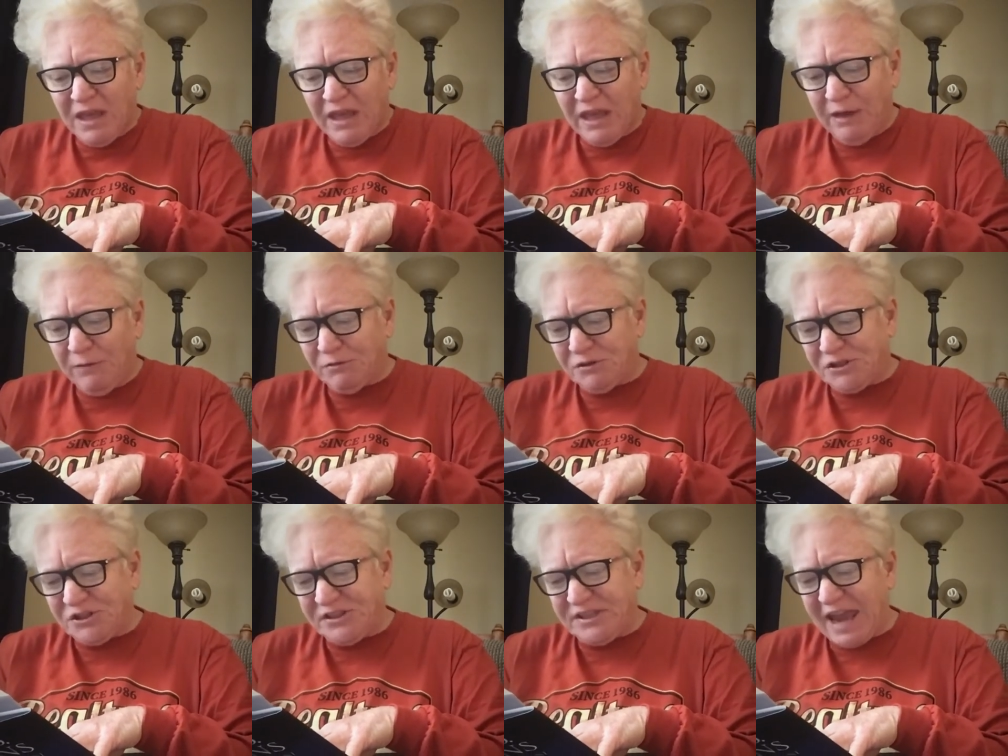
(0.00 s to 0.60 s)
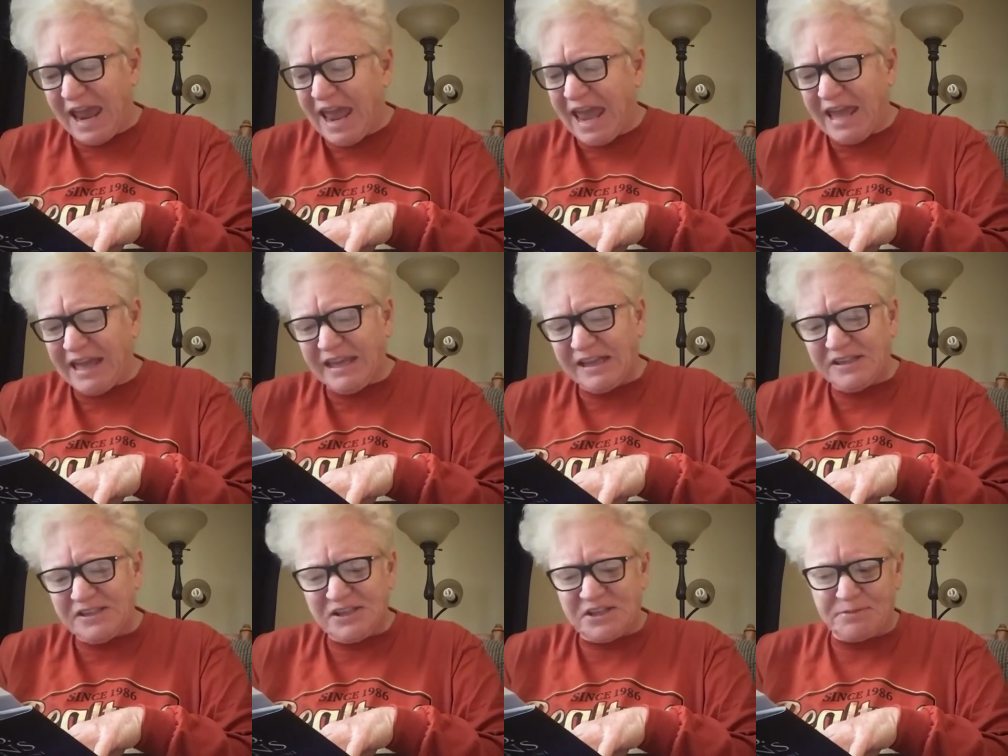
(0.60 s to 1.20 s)
It was
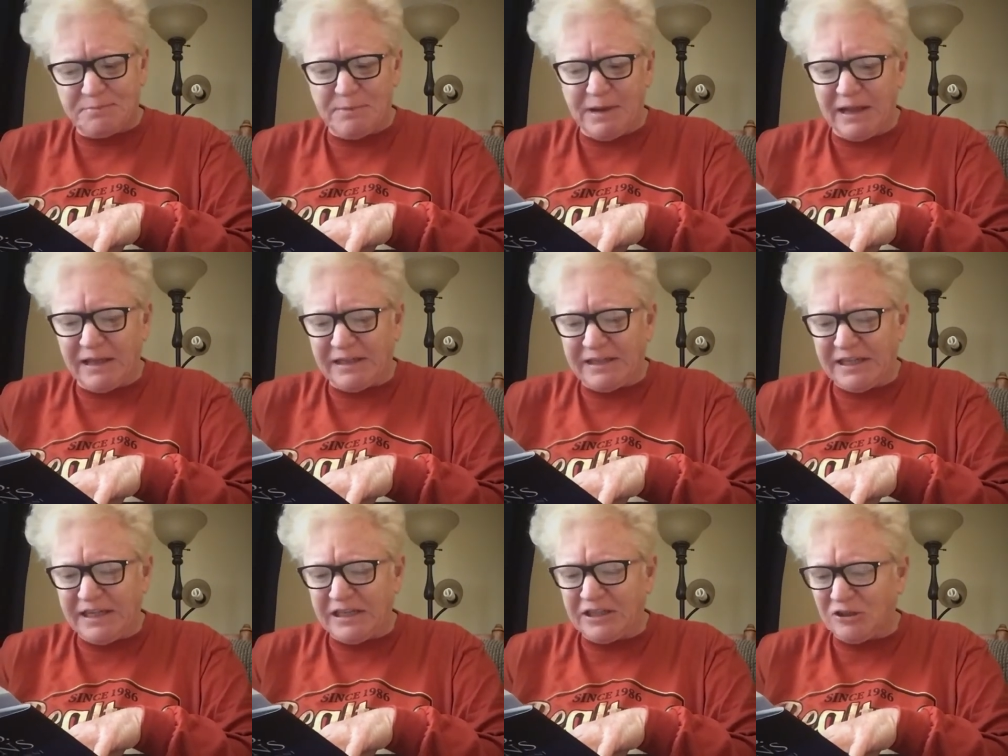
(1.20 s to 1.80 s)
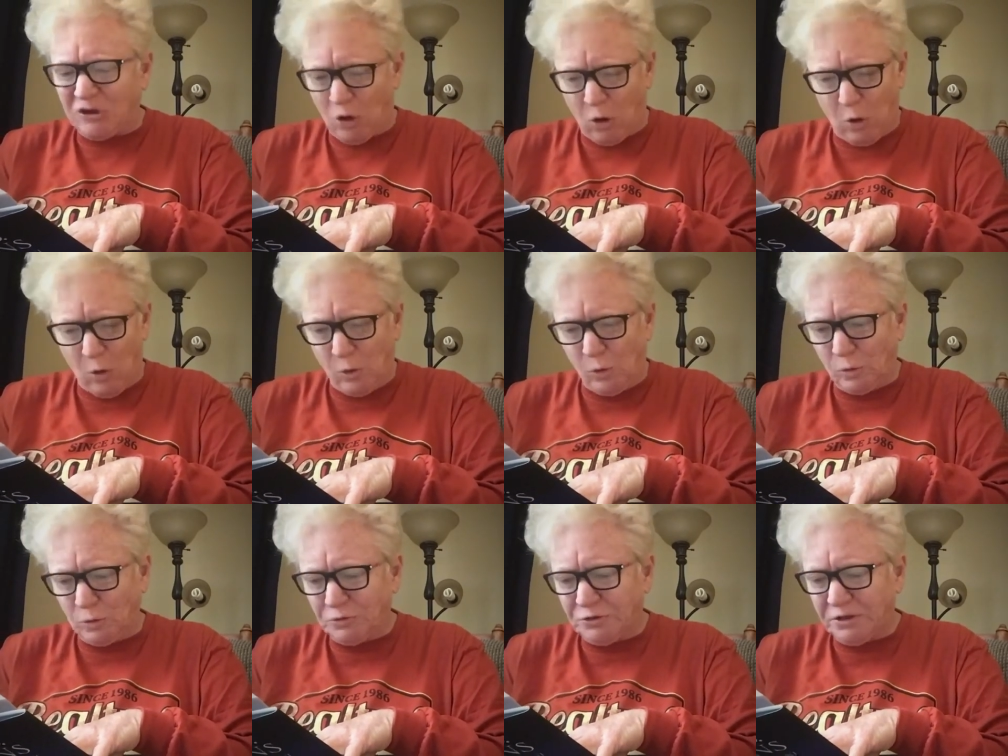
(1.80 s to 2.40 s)
dank and smelly and
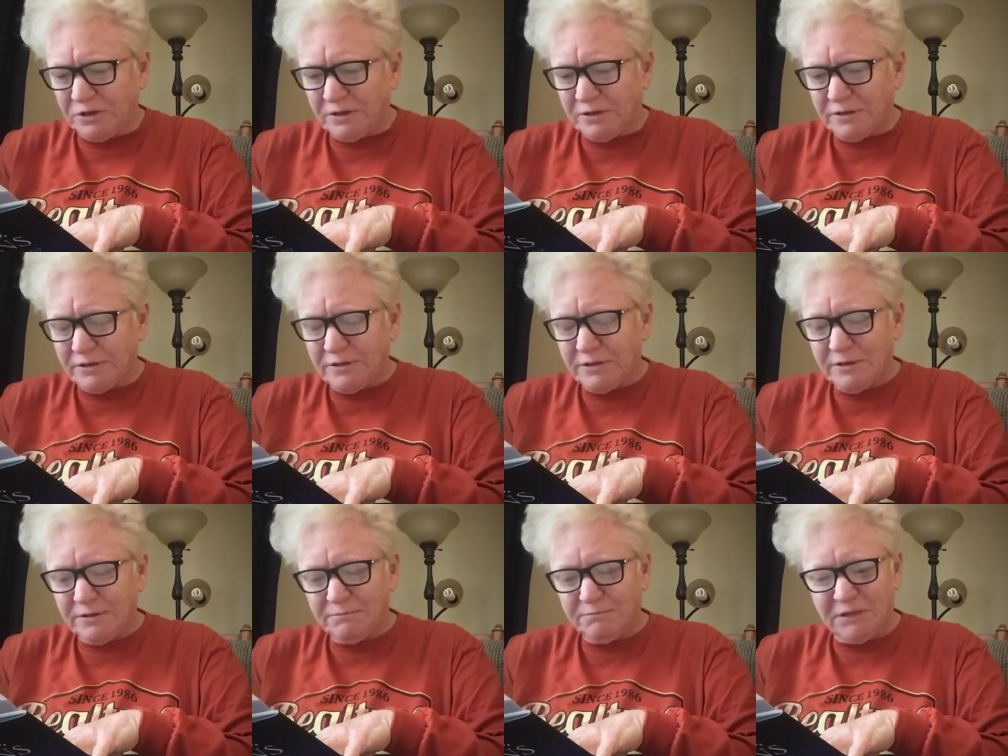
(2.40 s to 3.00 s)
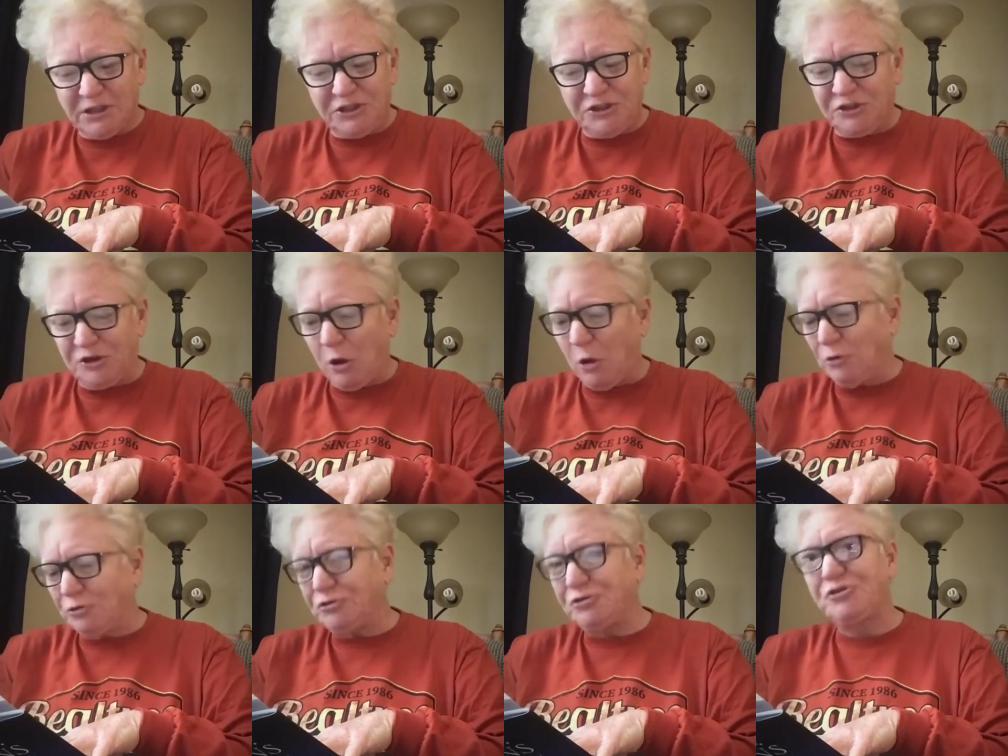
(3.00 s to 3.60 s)
cold. My
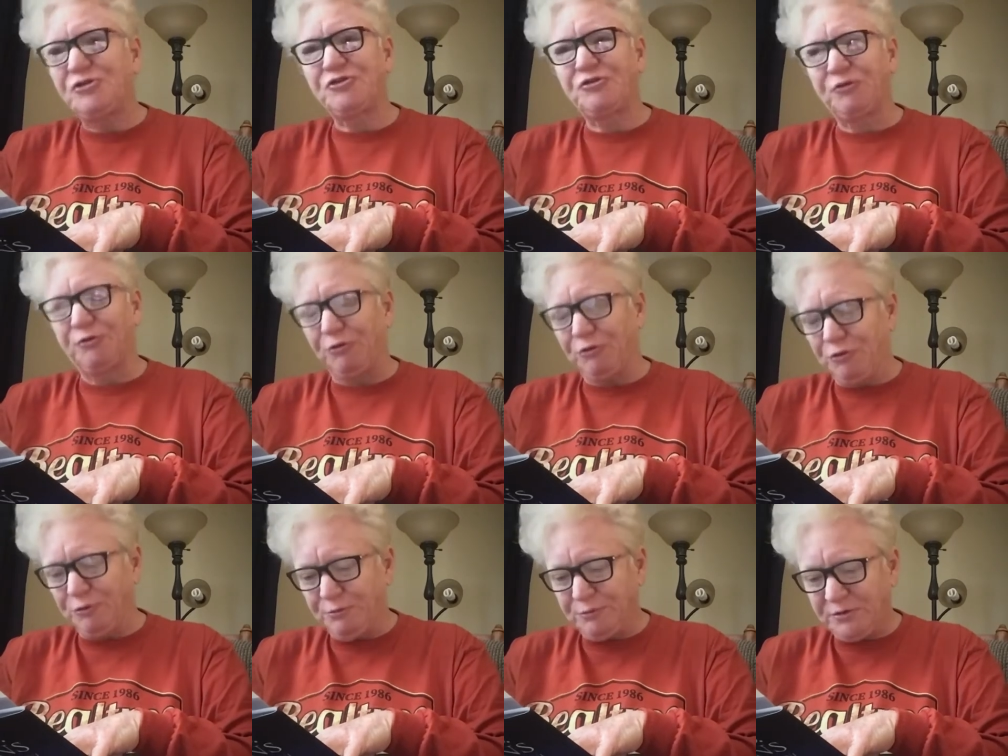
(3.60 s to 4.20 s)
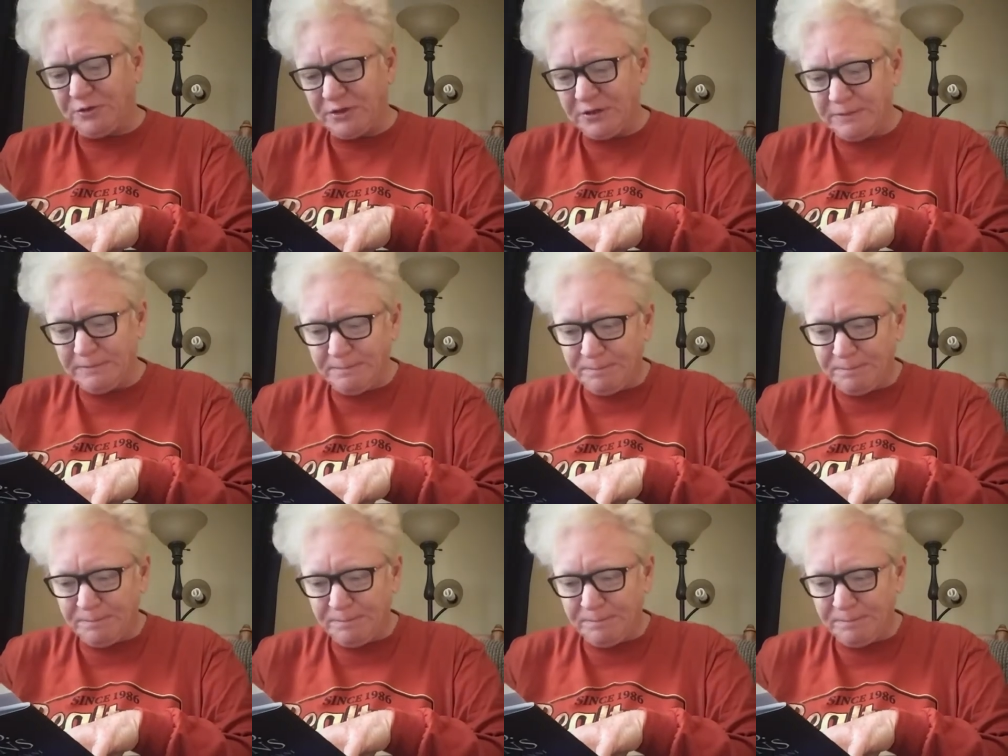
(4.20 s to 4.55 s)
shoulders drooped,